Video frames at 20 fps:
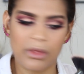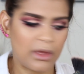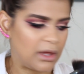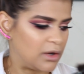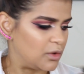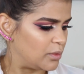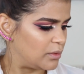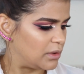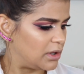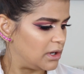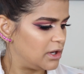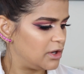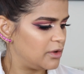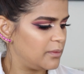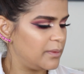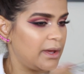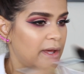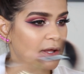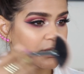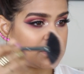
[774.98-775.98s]
And a little
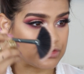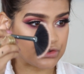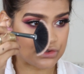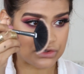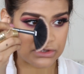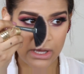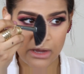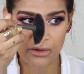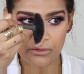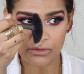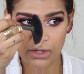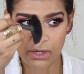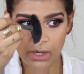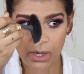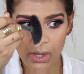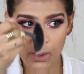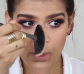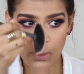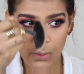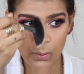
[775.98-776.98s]
bit just down the
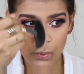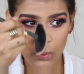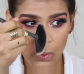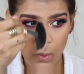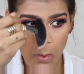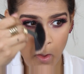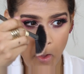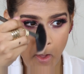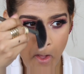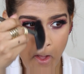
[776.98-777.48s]
nose.